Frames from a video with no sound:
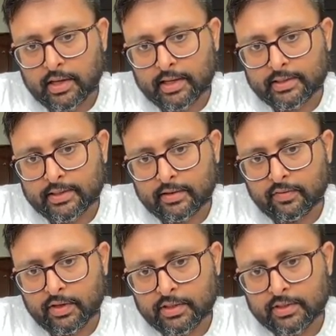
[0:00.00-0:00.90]
x
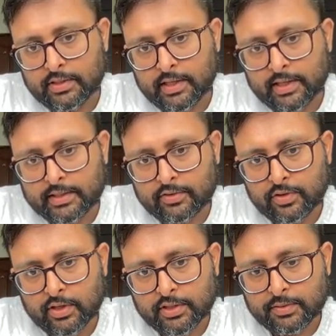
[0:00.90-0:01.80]
inverse x
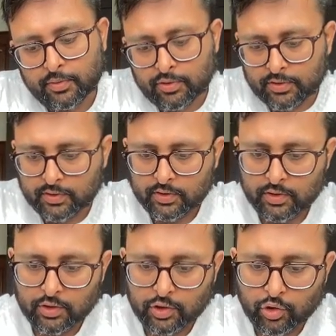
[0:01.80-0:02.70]
transpose
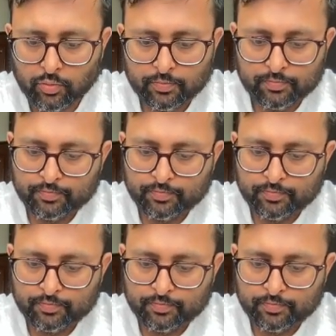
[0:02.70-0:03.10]
u,